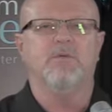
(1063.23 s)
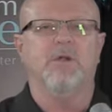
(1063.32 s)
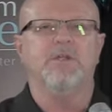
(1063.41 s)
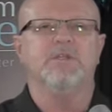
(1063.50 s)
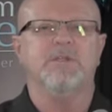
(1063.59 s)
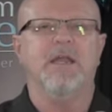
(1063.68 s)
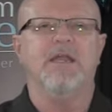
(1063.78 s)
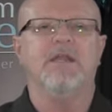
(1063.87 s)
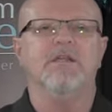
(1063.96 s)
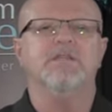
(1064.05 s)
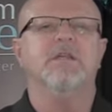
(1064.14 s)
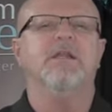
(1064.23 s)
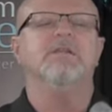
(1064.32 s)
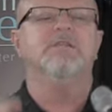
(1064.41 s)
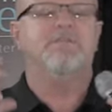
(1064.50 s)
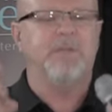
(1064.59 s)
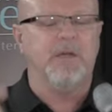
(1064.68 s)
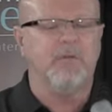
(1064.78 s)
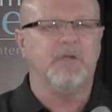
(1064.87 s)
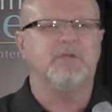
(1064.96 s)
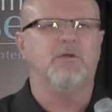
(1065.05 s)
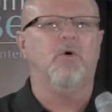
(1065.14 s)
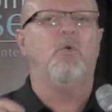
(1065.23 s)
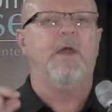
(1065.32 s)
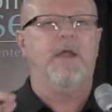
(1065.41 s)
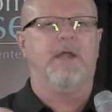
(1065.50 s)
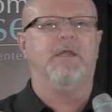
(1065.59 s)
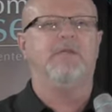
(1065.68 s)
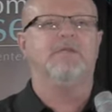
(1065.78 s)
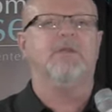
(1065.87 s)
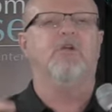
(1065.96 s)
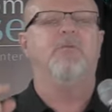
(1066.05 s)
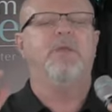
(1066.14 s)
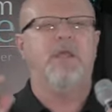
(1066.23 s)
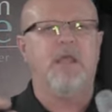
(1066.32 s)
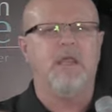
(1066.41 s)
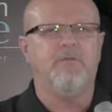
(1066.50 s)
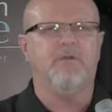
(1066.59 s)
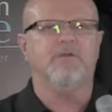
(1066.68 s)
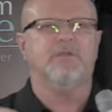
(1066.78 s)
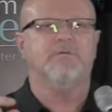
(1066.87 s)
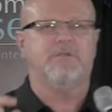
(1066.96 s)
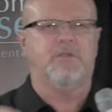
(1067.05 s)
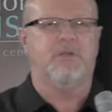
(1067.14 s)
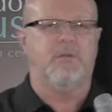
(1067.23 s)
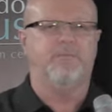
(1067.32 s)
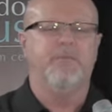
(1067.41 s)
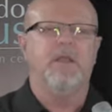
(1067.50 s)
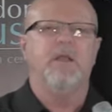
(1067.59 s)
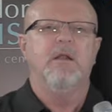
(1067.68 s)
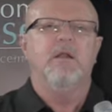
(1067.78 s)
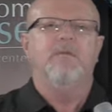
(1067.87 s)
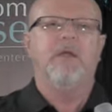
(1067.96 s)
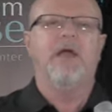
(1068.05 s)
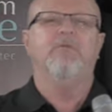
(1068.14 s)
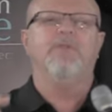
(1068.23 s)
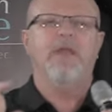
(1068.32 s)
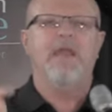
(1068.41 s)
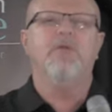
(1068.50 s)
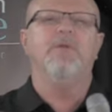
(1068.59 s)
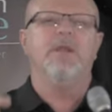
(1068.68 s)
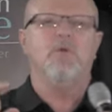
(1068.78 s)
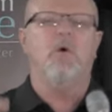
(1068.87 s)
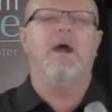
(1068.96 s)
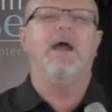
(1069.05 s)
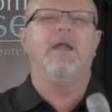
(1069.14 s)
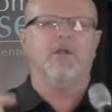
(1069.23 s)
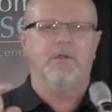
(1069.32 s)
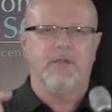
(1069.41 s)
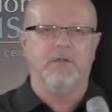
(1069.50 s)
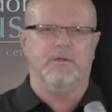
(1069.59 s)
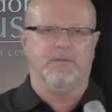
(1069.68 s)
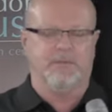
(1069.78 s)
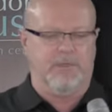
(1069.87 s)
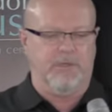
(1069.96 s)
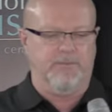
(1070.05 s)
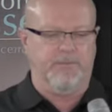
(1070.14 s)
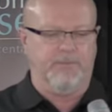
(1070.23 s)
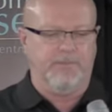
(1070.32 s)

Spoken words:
What he's saying is that in spiritual ways, there are behaviors of sheep that they require leadership.